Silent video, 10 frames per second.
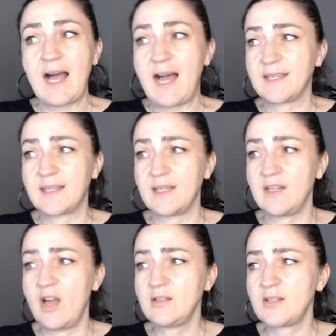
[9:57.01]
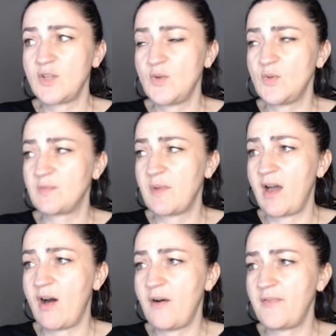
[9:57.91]
I cannot use my
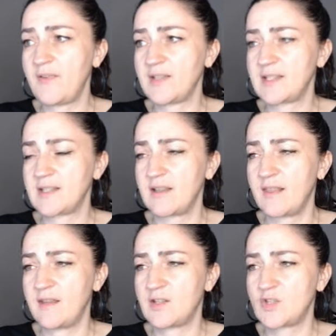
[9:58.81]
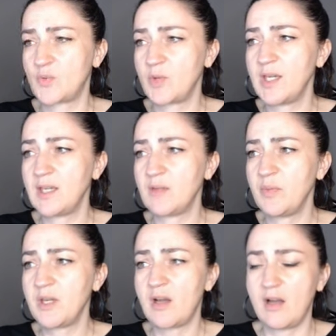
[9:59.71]
office this week
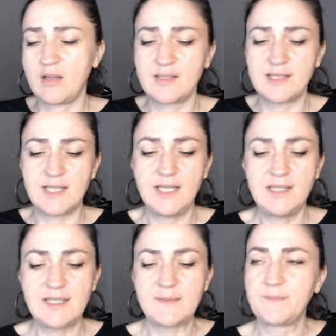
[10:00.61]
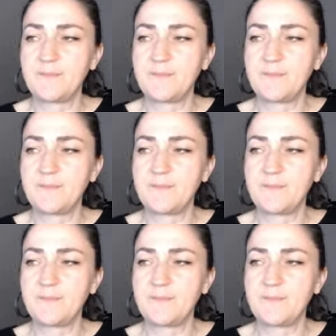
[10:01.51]
because it